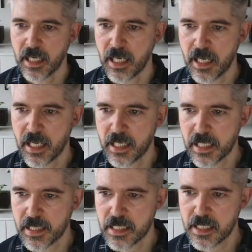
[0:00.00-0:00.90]
And
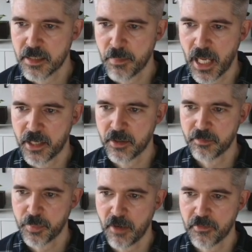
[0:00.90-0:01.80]
again, this is a matter
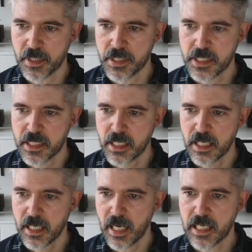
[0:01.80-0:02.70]
of preference
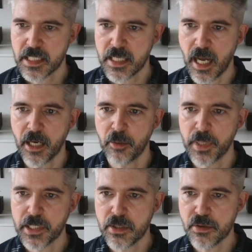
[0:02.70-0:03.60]
and style.
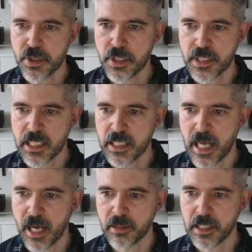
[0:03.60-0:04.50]
But you should then
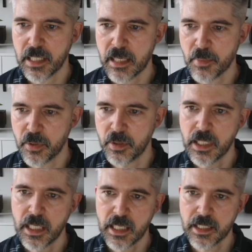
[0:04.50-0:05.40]
now label
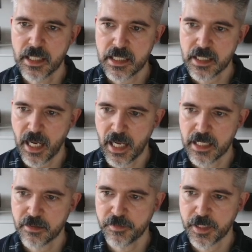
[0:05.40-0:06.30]
this
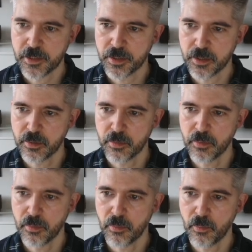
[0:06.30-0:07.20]
as figure
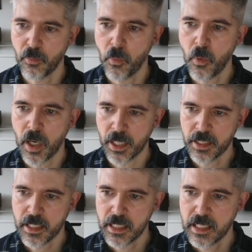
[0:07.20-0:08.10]

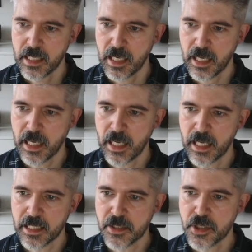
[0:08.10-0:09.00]
1.
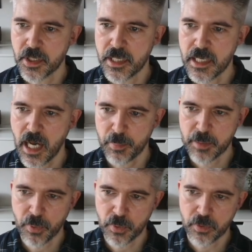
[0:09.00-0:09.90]
And it should not be
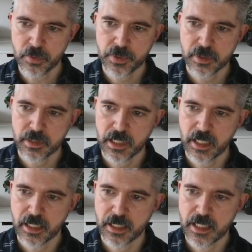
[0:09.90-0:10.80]
bold,
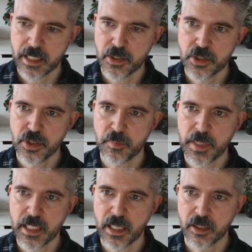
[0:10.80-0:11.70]
and it should
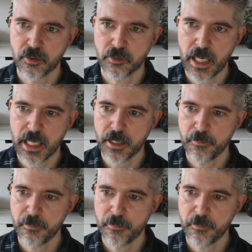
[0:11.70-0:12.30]
be gray.